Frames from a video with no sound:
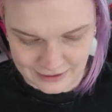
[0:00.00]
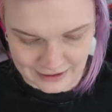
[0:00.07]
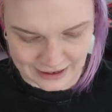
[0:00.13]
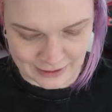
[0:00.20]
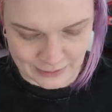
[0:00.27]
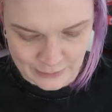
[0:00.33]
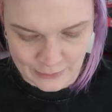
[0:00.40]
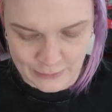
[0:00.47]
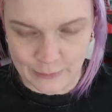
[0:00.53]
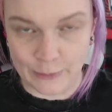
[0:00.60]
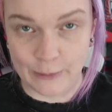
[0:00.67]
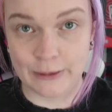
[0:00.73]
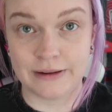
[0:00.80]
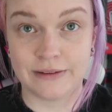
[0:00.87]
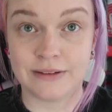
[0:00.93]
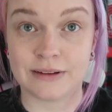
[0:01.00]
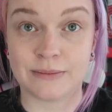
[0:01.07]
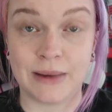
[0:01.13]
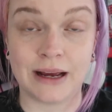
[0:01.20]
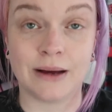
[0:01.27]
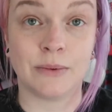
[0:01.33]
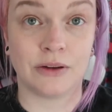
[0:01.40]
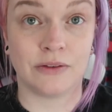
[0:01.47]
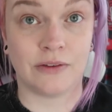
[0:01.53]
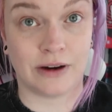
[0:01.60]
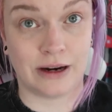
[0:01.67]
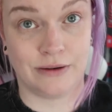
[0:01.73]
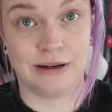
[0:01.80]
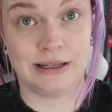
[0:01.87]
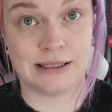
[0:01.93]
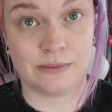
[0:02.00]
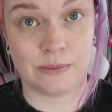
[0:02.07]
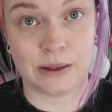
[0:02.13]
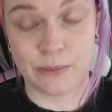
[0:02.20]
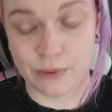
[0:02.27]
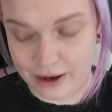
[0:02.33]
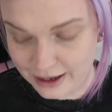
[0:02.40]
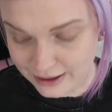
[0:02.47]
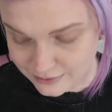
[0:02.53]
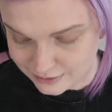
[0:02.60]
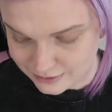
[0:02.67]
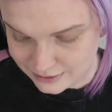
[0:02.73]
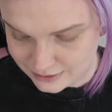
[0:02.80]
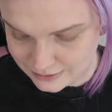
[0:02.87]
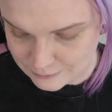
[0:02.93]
Like, all of this makeup is very reasonably priced.